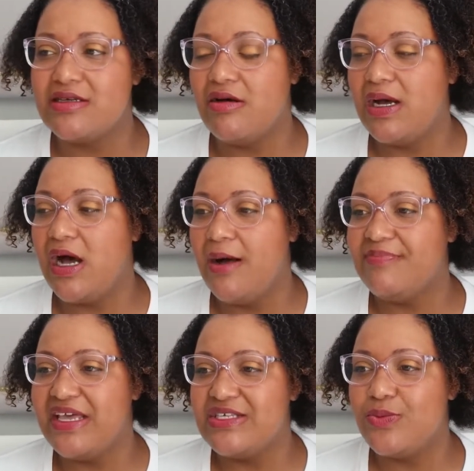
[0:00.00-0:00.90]
So
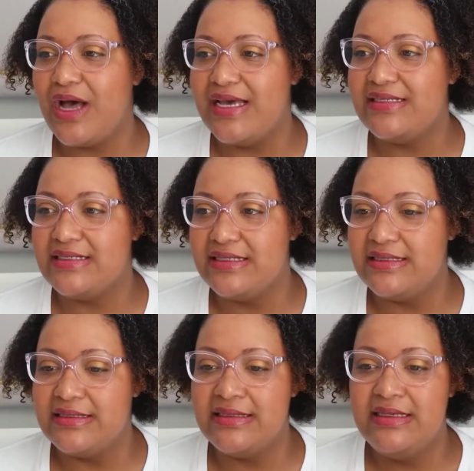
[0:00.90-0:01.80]
that's what I
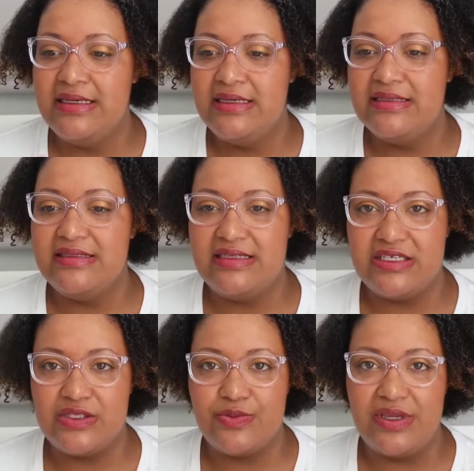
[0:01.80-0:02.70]
did
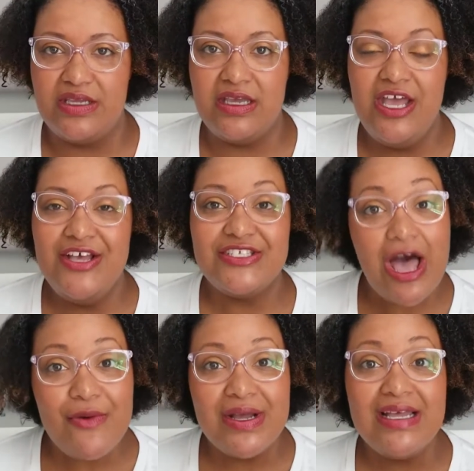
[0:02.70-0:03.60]
this week.
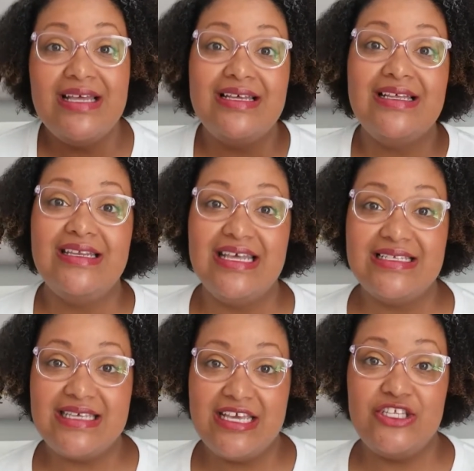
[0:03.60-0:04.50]
So
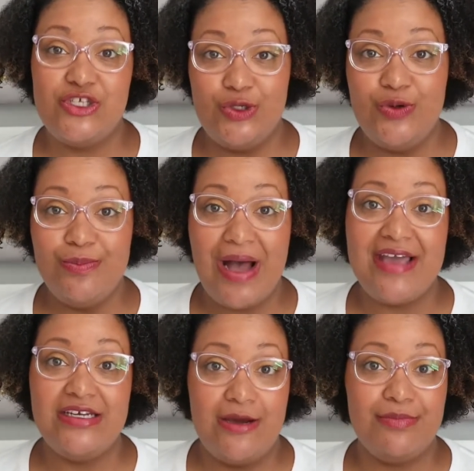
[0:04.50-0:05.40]
let's get to my
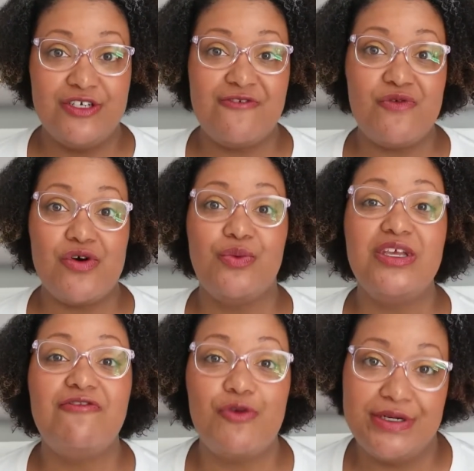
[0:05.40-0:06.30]
numbers for
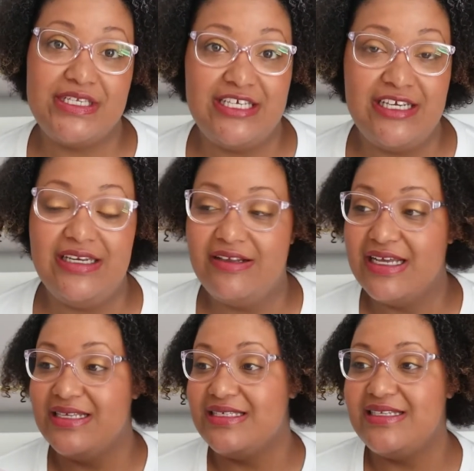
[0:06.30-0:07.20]
week 14,
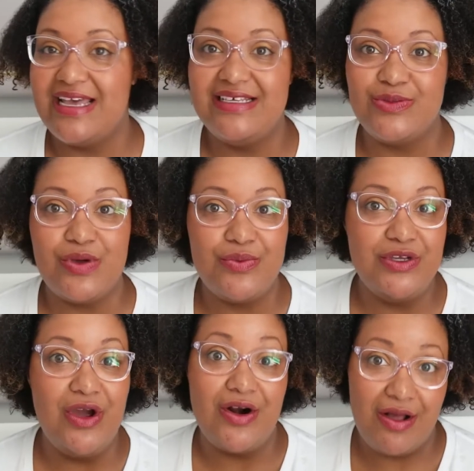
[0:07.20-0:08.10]
because that is what
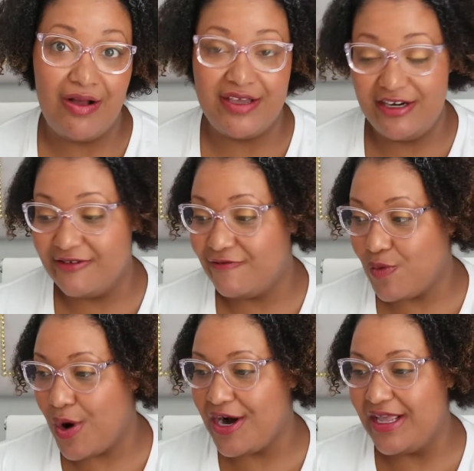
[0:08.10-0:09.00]
we are all here for.